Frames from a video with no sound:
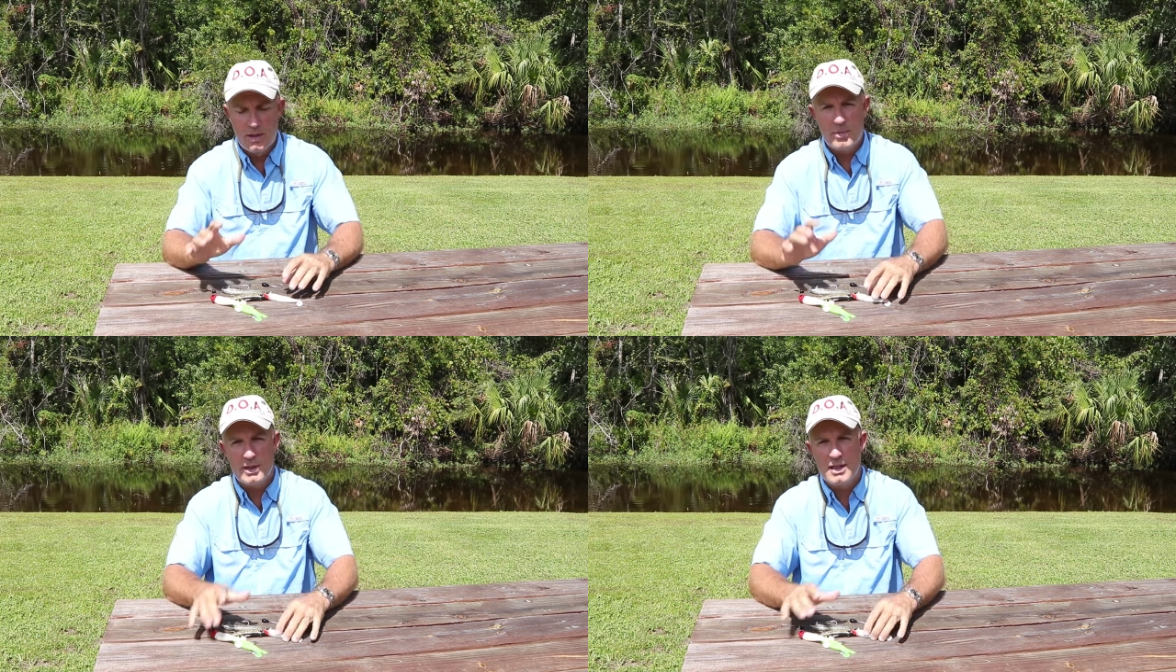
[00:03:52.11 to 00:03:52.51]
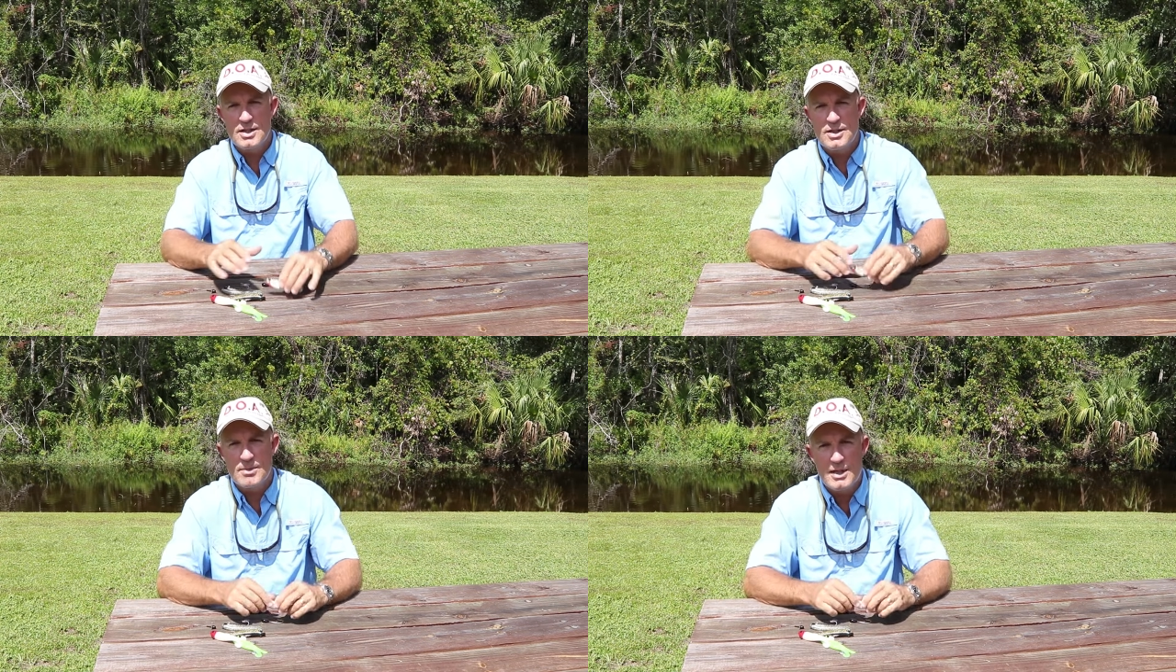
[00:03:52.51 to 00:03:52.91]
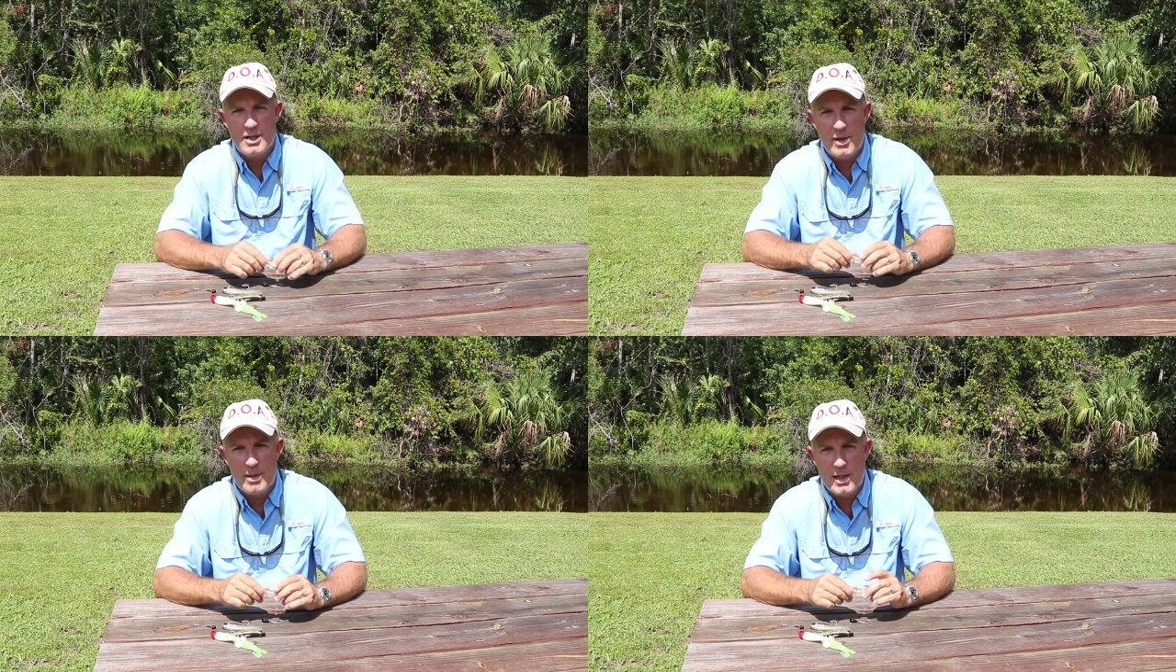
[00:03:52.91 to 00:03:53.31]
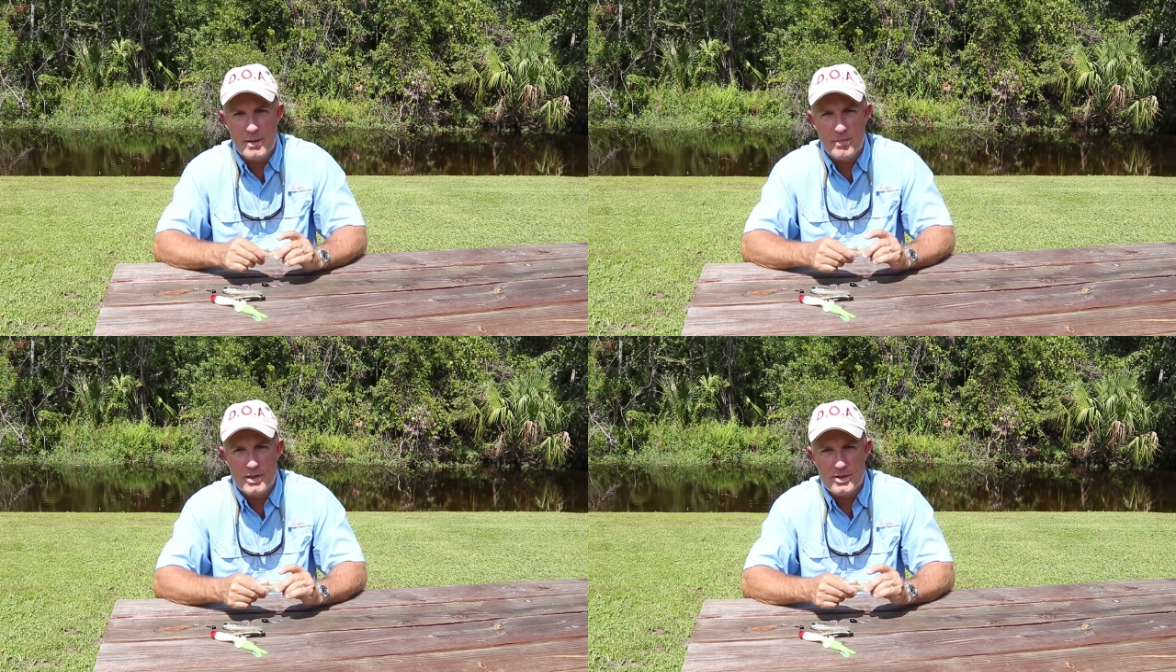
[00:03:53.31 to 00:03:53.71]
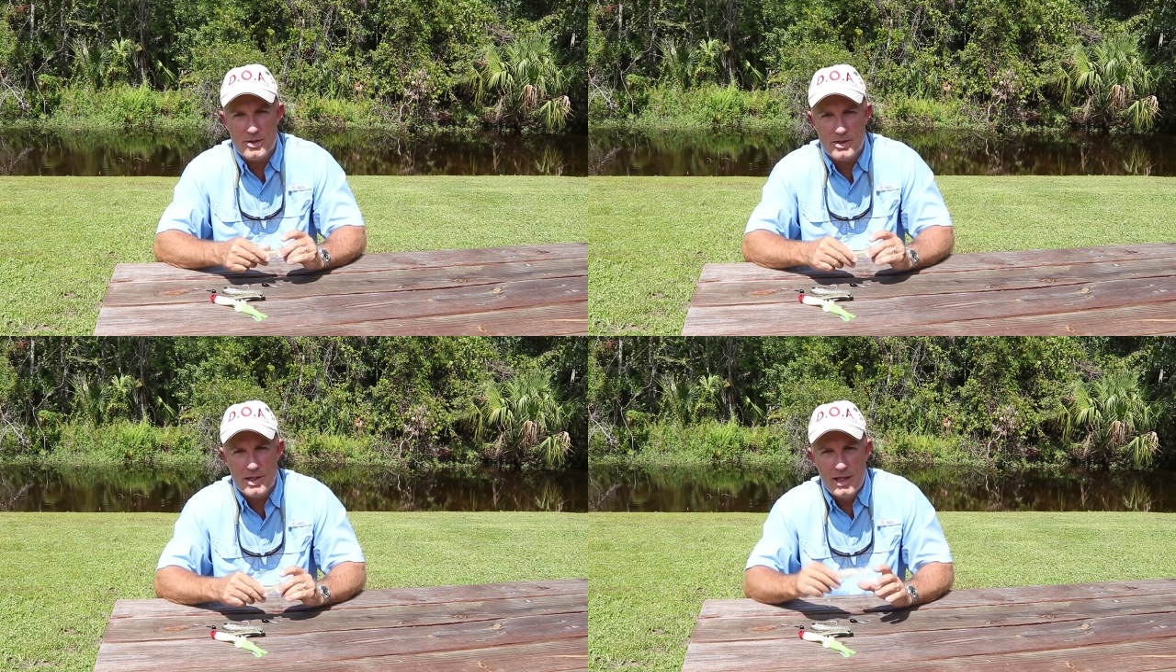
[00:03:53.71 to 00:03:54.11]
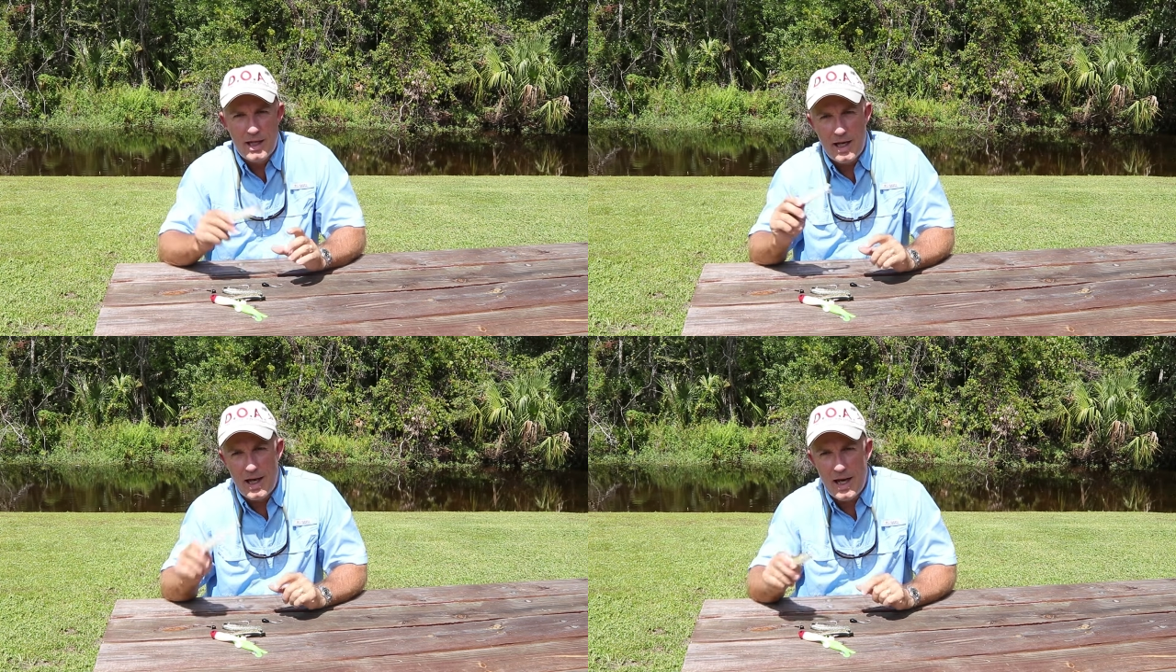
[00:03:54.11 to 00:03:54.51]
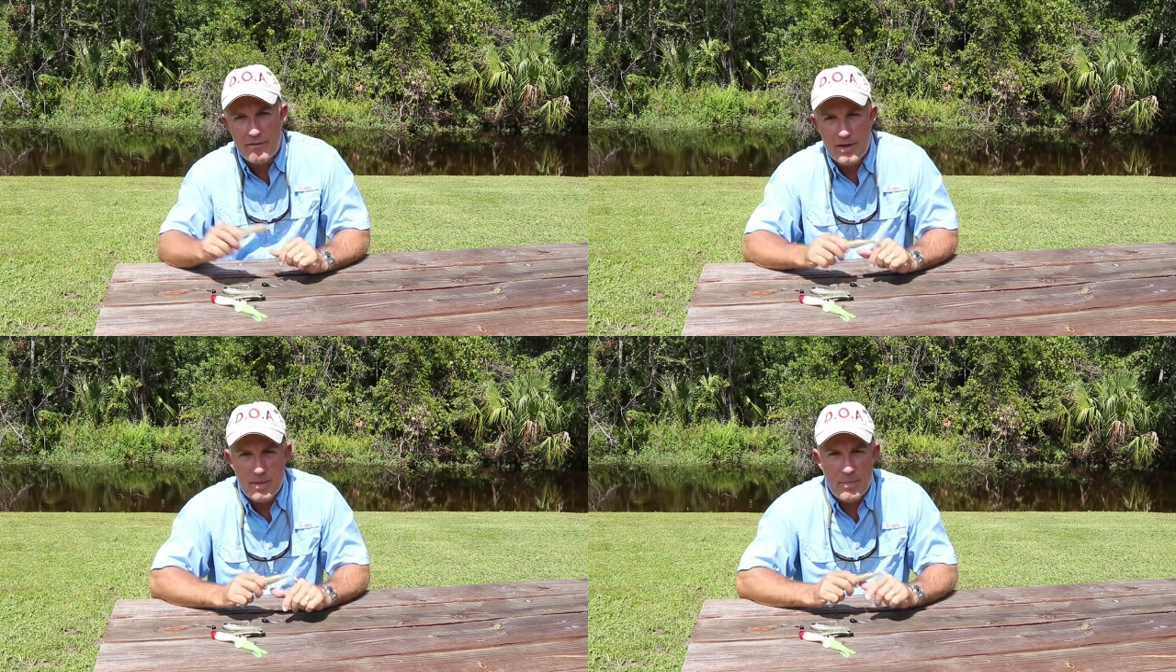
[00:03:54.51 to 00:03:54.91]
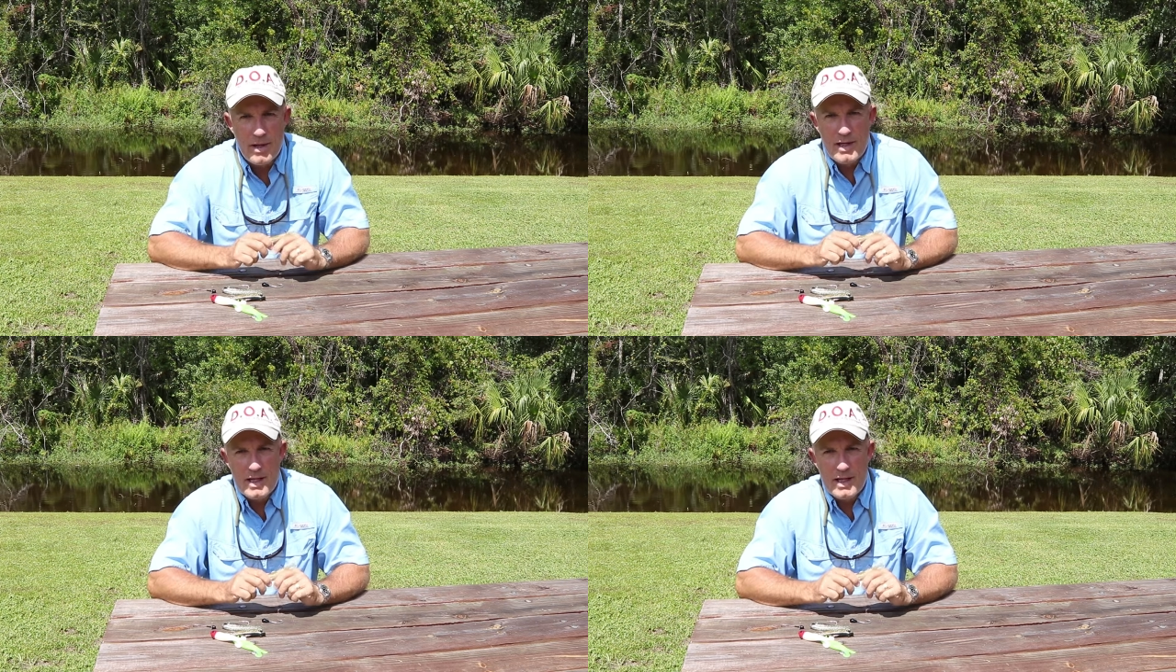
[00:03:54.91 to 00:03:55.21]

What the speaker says: but get you some DOA Baitbusters and have them